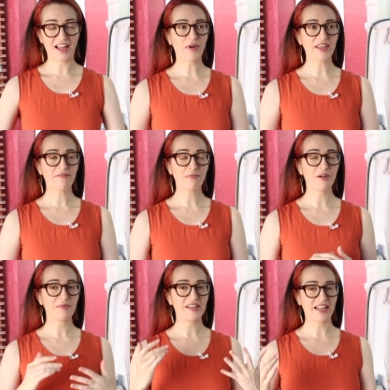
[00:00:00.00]
We have
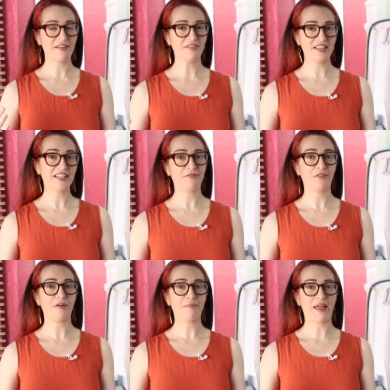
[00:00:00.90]
probably left this
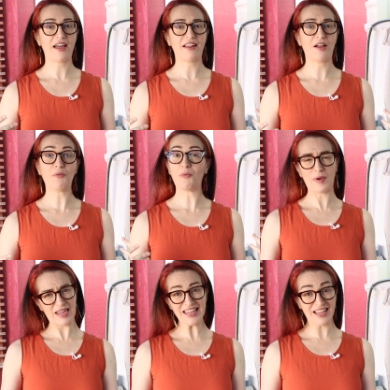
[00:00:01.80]
for about a
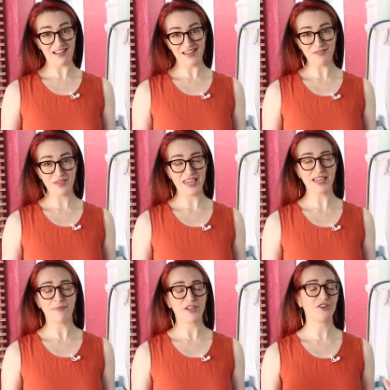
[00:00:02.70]
week, I
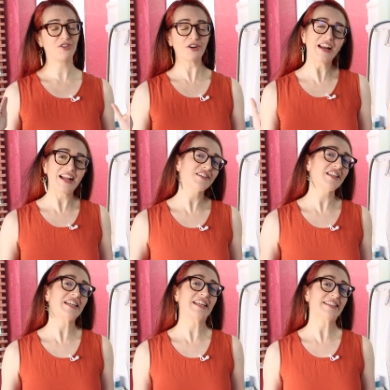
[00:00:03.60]
think, but you don't
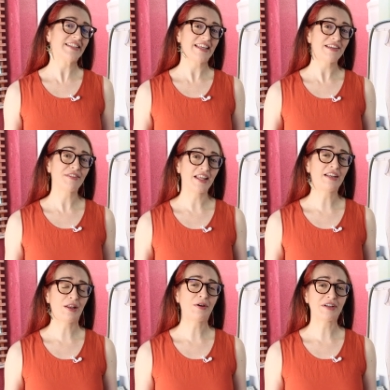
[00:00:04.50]
actually need to leave it
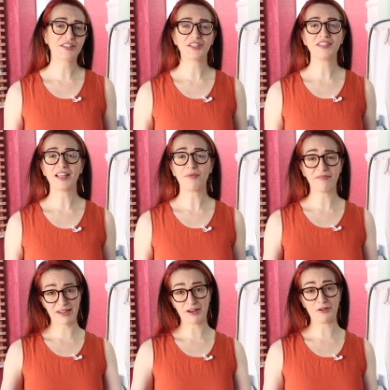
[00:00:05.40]
that long. It's just that we've
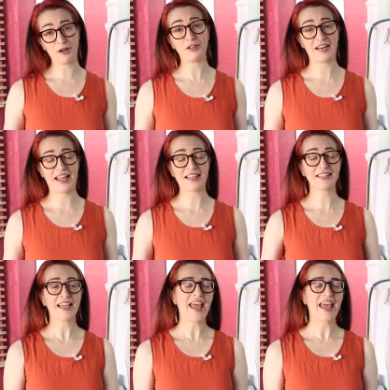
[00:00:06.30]
been on holidays.